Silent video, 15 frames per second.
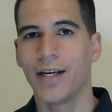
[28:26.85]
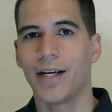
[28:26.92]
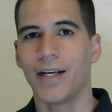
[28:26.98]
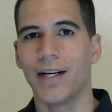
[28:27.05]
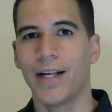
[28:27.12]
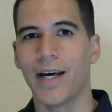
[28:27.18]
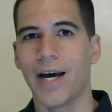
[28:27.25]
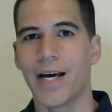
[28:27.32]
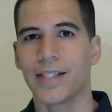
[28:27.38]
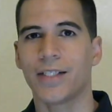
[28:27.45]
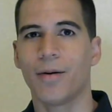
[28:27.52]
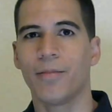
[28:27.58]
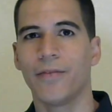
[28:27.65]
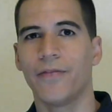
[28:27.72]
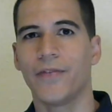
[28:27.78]
and they had
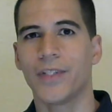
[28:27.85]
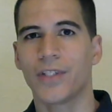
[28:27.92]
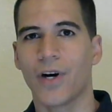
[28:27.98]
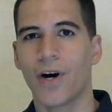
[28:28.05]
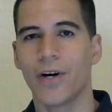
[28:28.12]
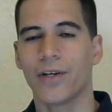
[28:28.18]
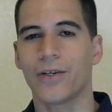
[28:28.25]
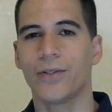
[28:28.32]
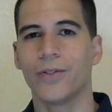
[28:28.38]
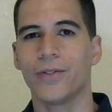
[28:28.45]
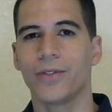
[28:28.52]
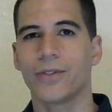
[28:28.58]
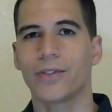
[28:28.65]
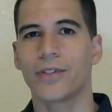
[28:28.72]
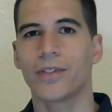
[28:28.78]
some of his
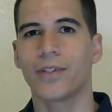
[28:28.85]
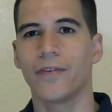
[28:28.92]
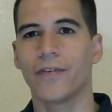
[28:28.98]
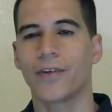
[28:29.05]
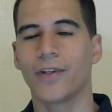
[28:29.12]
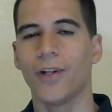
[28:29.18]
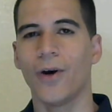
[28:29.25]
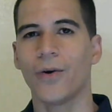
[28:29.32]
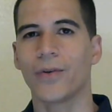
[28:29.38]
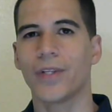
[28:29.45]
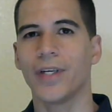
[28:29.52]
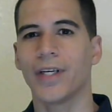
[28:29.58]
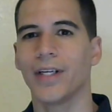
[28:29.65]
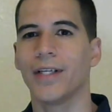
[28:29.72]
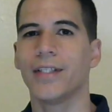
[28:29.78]
articles of
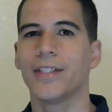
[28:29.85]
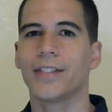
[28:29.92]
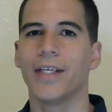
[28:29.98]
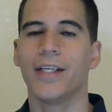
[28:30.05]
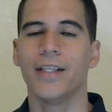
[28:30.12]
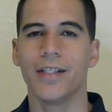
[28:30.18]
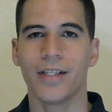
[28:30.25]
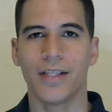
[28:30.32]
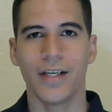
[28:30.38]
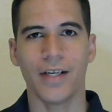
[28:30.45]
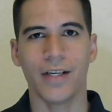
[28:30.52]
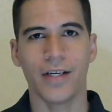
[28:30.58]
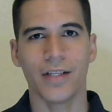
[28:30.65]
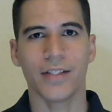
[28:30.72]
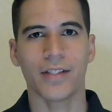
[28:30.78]
clothing, and he said,
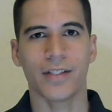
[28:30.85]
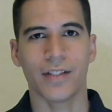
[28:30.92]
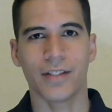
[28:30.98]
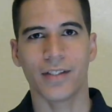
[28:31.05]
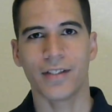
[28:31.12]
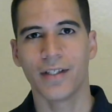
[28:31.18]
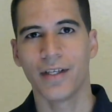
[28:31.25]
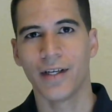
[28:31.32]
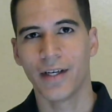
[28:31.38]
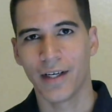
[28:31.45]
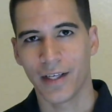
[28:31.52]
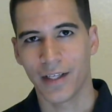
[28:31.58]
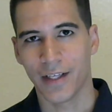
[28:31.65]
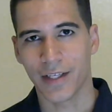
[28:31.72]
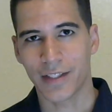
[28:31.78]
here, this
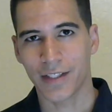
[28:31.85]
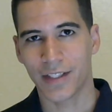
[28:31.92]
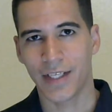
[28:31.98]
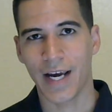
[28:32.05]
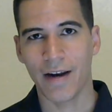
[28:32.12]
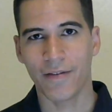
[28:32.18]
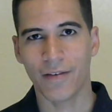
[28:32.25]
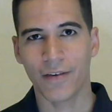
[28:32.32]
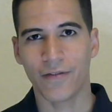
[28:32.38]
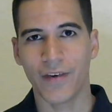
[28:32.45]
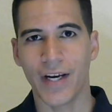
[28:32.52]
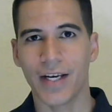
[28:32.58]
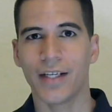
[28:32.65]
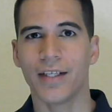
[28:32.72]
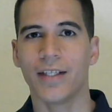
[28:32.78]
is David
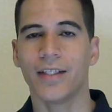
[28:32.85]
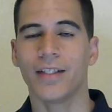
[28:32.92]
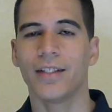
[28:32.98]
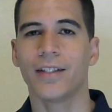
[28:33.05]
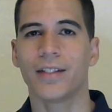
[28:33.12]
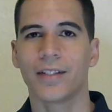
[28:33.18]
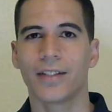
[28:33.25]
Fagen.